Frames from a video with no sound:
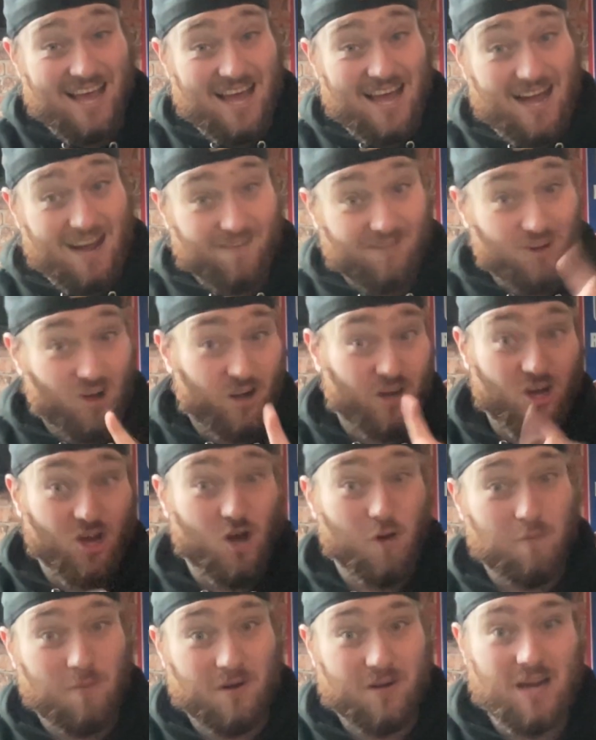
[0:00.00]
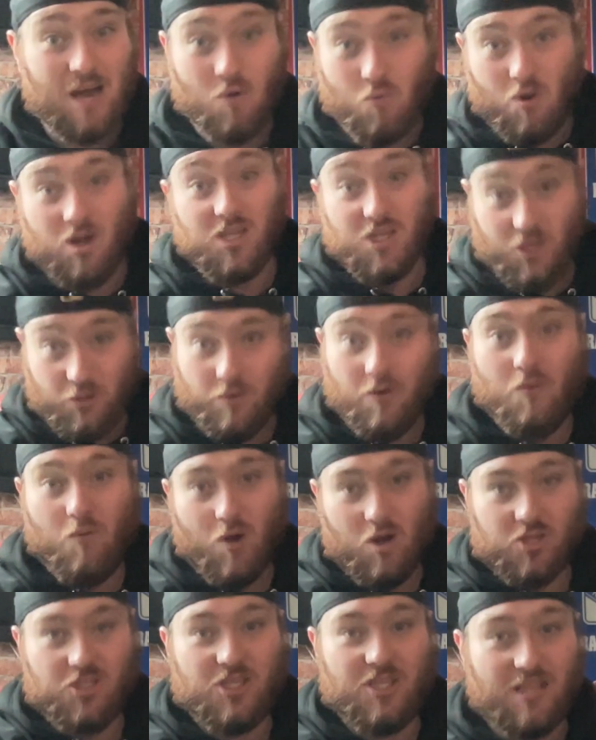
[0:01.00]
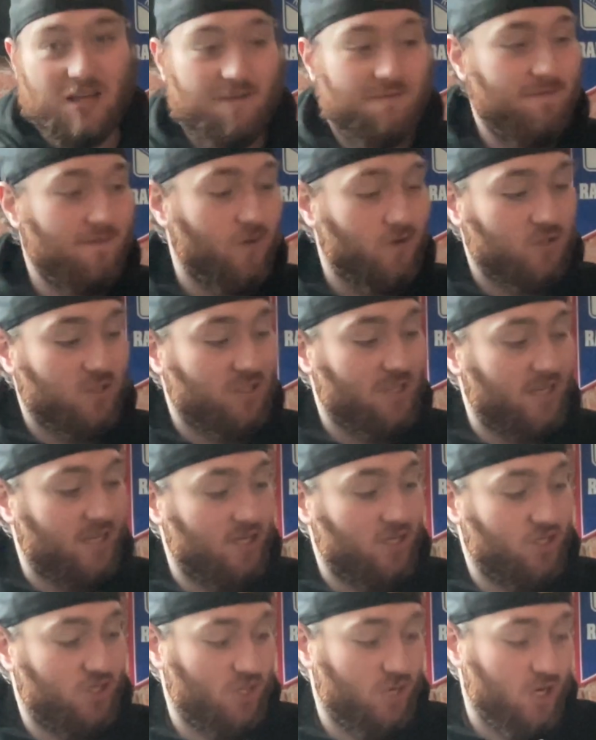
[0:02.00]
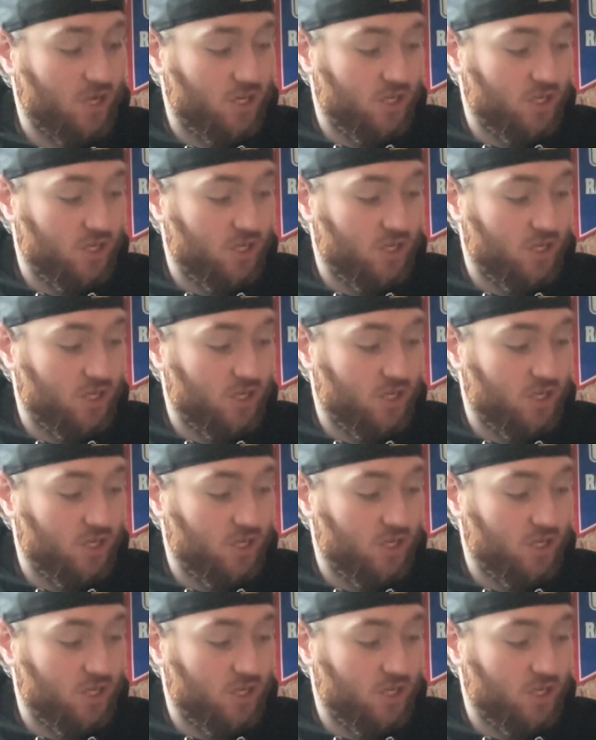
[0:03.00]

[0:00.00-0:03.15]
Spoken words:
I've got it open now while you were watching that footage.